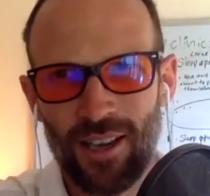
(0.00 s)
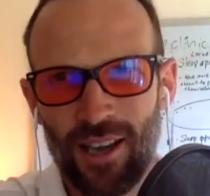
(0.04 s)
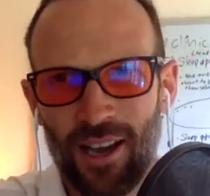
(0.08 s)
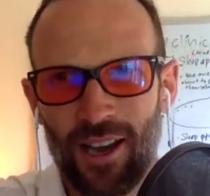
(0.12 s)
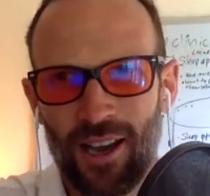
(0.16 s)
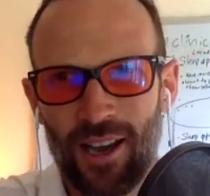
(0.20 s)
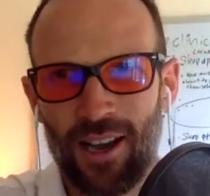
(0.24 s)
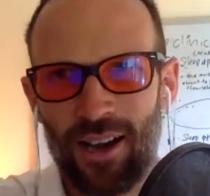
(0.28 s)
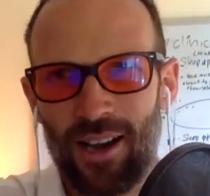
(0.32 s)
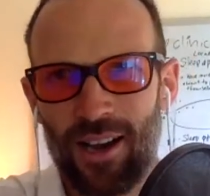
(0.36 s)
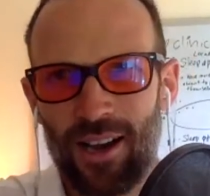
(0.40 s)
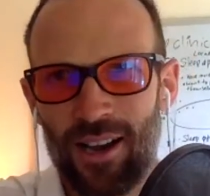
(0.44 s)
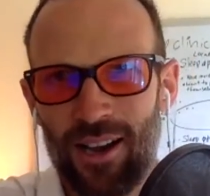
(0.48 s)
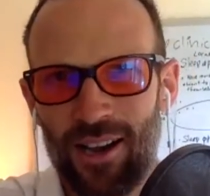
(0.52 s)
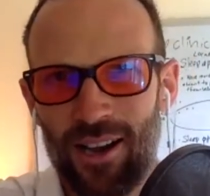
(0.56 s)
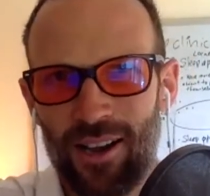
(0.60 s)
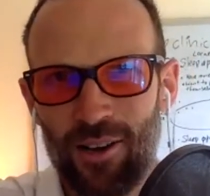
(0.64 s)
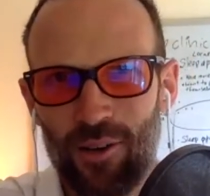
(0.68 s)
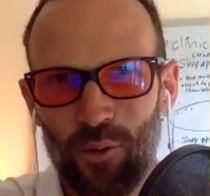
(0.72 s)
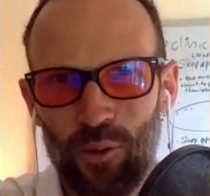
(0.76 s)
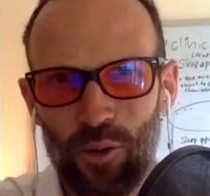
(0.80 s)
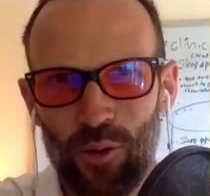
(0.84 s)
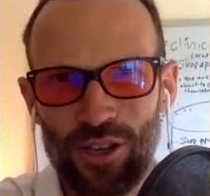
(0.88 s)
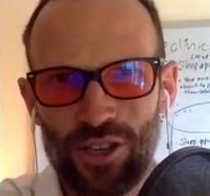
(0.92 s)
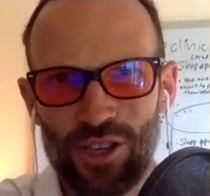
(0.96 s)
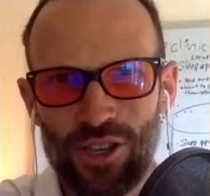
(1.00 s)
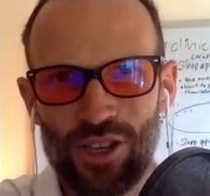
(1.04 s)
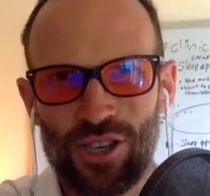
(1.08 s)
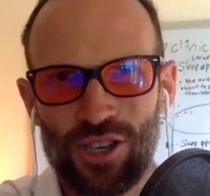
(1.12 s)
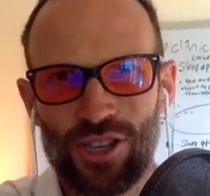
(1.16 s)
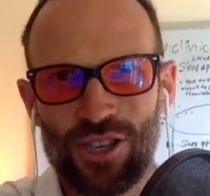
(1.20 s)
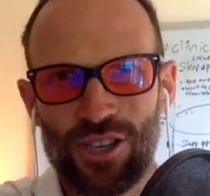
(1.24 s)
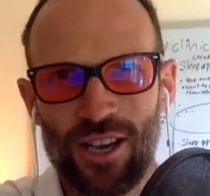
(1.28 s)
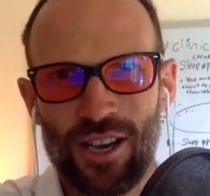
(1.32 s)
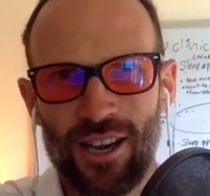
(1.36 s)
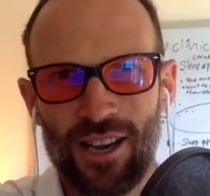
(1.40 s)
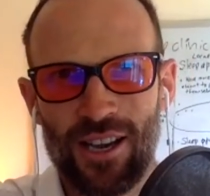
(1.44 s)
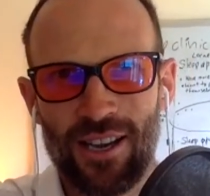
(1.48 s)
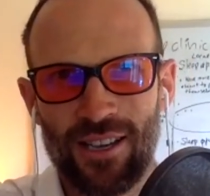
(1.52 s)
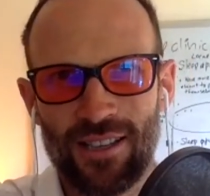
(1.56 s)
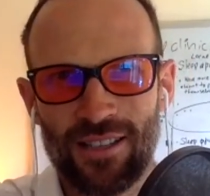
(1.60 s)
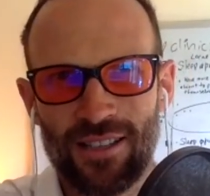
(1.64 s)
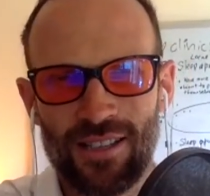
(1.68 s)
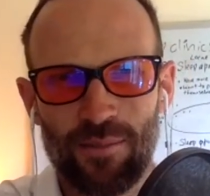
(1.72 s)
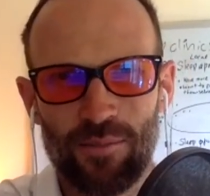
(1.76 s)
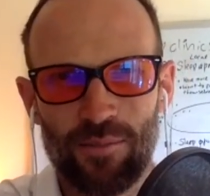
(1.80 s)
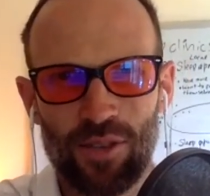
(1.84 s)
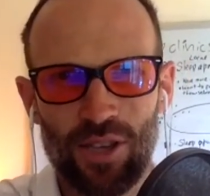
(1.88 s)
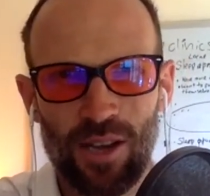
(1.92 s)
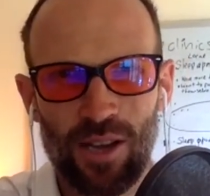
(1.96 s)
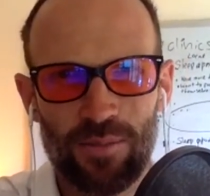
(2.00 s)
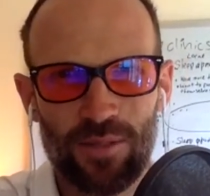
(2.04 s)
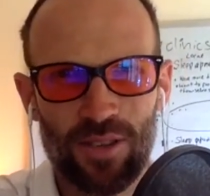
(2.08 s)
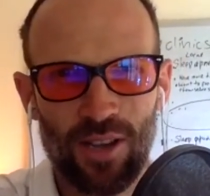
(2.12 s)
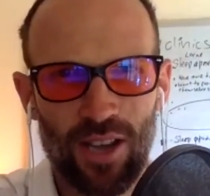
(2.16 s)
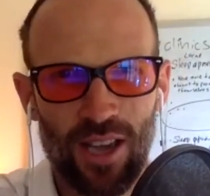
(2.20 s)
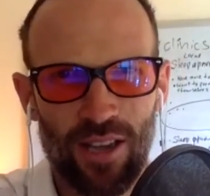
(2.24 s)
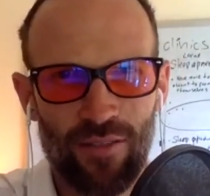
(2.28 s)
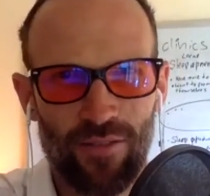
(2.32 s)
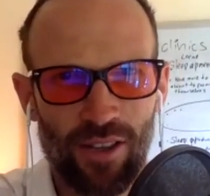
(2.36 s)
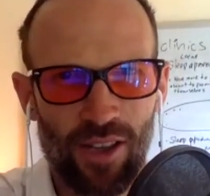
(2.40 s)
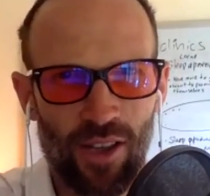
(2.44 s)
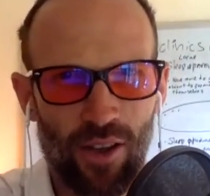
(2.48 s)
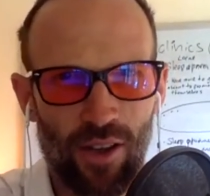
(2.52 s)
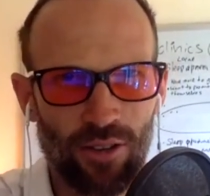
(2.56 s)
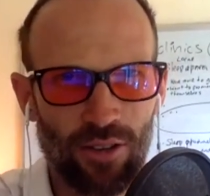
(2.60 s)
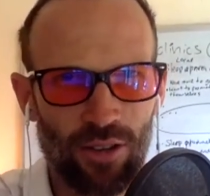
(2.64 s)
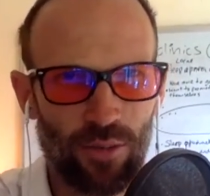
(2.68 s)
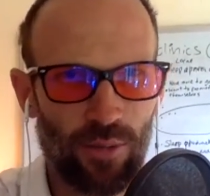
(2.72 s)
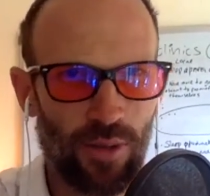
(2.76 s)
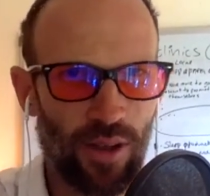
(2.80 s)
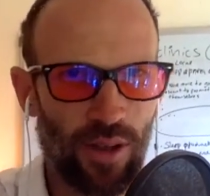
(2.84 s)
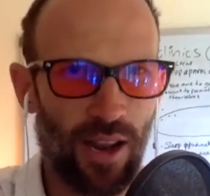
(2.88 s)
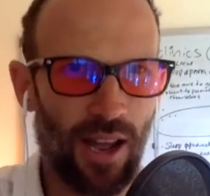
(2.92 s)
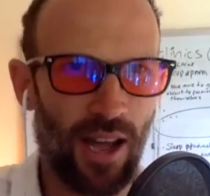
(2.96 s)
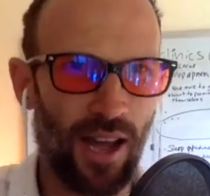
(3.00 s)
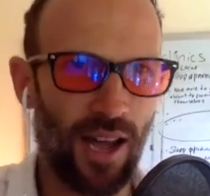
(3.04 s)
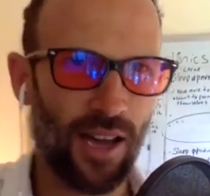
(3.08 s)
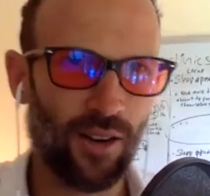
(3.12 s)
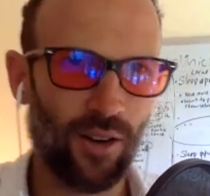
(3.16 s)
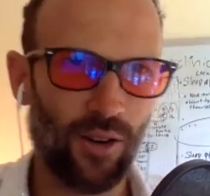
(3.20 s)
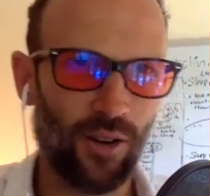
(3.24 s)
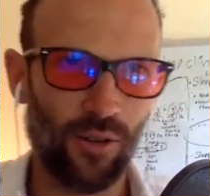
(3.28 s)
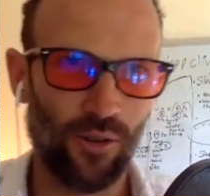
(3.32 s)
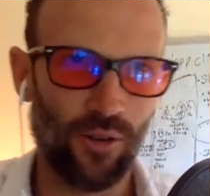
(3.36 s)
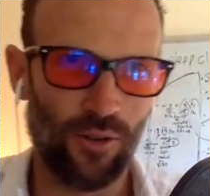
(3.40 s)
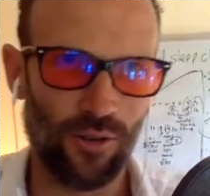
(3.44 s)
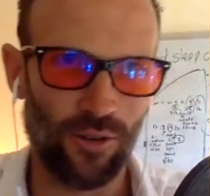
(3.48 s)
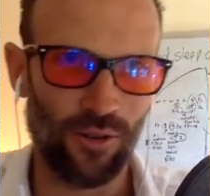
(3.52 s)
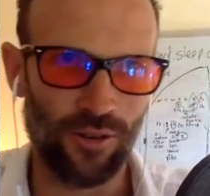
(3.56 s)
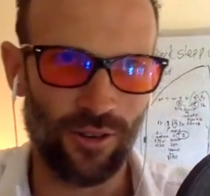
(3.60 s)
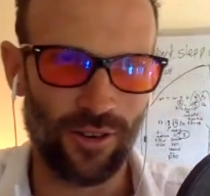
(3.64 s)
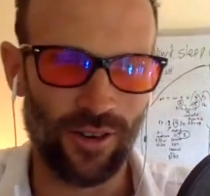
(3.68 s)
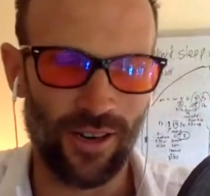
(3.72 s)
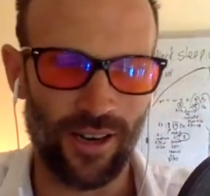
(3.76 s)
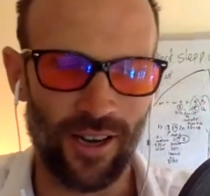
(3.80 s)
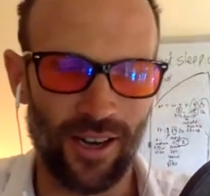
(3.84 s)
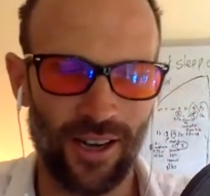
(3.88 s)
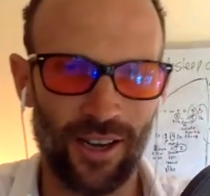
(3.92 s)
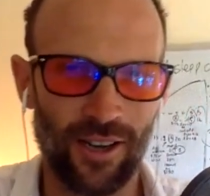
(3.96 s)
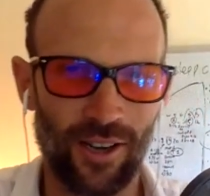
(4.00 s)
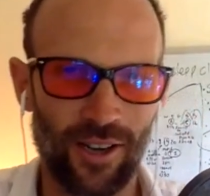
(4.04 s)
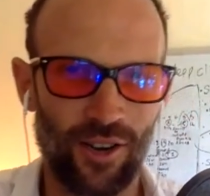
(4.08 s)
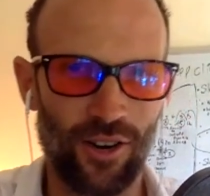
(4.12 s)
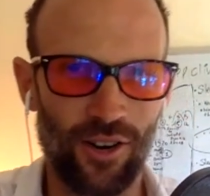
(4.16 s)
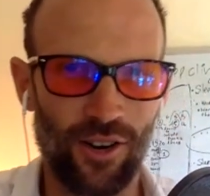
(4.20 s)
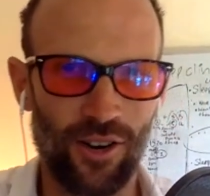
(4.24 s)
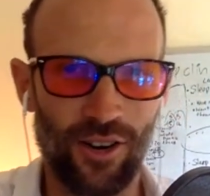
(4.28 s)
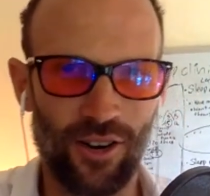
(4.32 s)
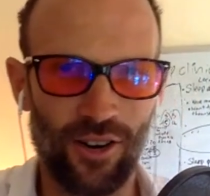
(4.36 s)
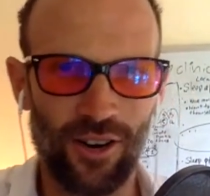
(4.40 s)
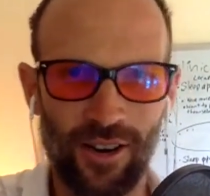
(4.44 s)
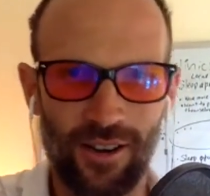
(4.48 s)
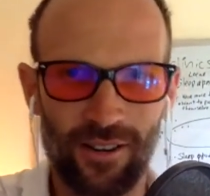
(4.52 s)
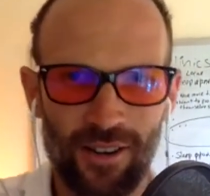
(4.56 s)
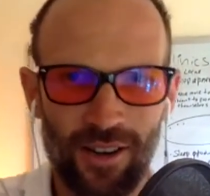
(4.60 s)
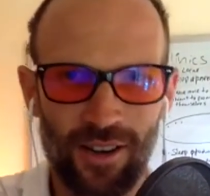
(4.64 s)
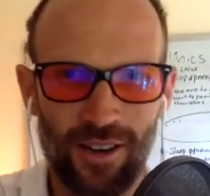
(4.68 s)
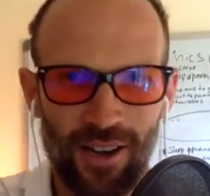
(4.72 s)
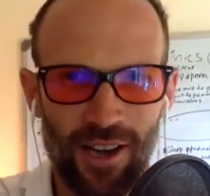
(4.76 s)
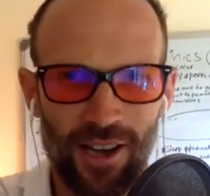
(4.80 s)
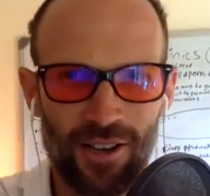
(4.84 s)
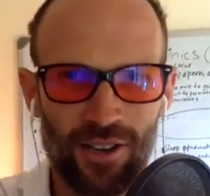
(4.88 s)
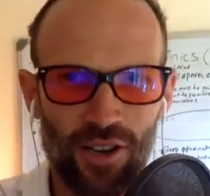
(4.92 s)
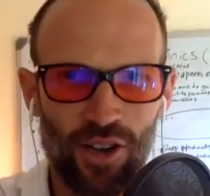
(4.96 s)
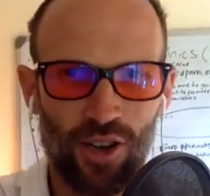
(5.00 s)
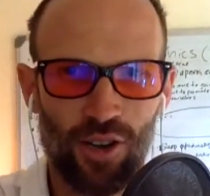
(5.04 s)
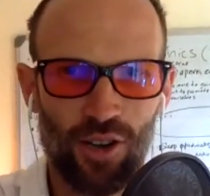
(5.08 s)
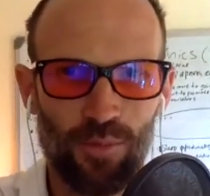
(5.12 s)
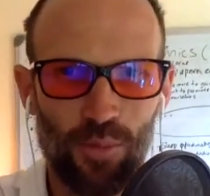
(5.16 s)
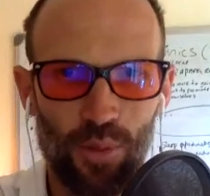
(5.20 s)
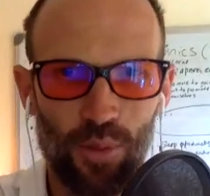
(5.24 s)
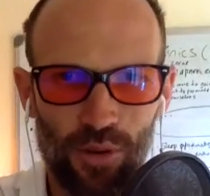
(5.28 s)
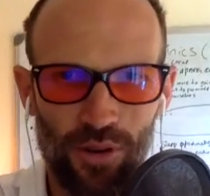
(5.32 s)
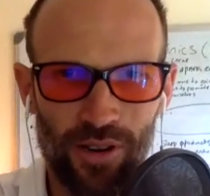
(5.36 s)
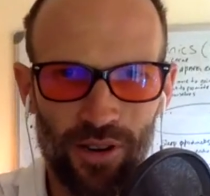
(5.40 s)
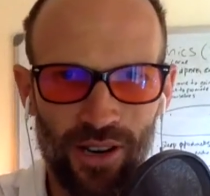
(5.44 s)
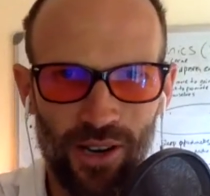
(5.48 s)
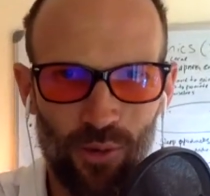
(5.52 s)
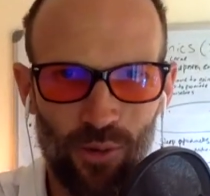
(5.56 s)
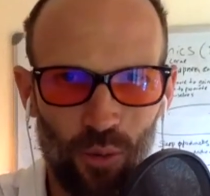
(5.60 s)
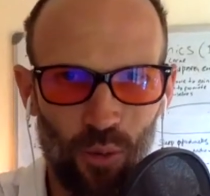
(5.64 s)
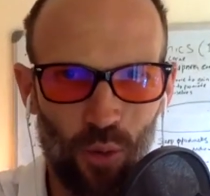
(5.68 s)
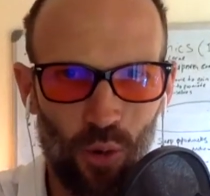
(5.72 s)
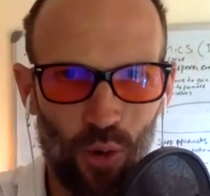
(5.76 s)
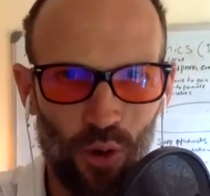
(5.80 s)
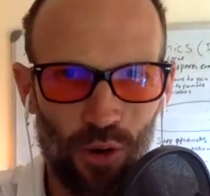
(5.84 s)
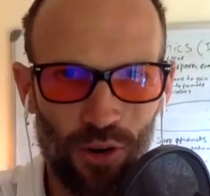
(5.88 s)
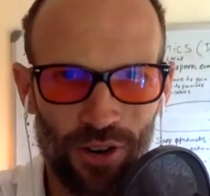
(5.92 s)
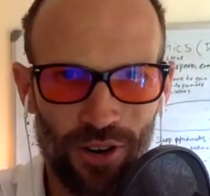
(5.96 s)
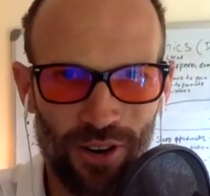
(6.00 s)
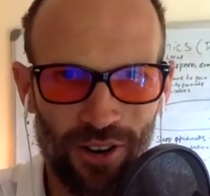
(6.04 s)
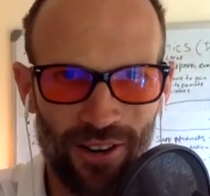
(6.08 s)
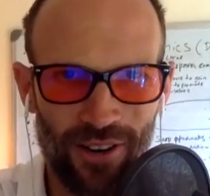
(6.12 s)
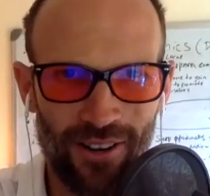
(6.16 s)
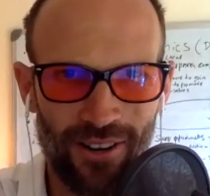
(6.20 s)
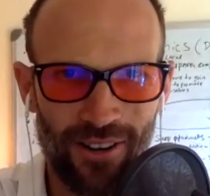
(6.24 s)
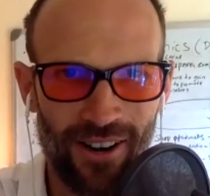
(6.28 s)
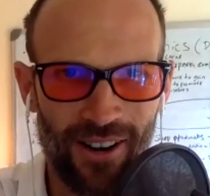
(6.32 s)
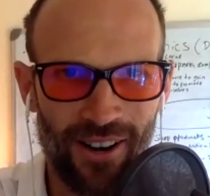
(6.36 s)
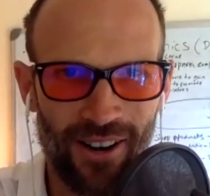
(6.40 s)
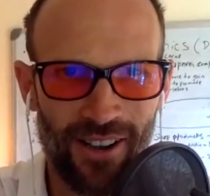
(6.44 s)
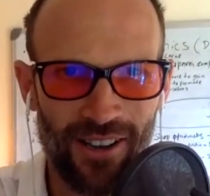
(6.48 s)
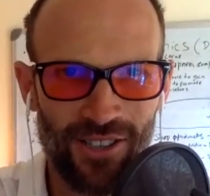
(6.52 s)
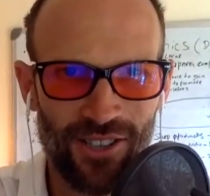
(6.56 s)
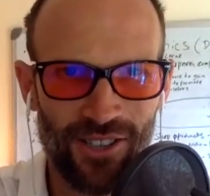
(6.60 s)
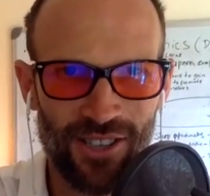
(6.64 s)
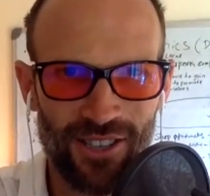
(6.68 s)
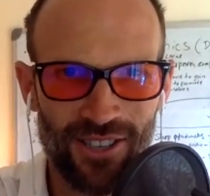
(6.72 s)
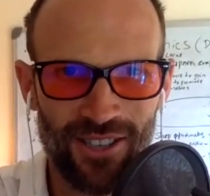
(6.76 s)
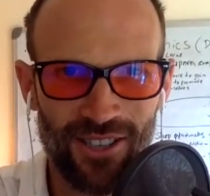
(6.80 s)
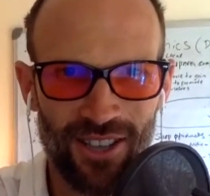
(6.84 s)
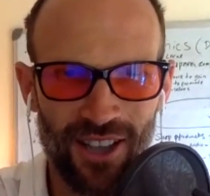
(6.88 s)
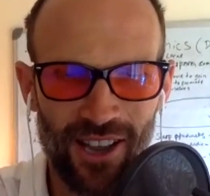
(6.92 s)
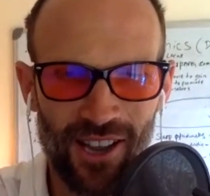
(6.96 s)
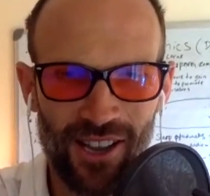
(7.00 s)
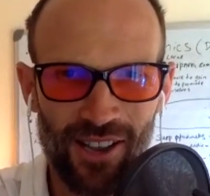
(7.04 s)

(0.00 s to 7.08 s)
uh, which uh, sometimes I even go a little bit hardcore, uh, Kirk, and I, I, don't put it in water, and I just like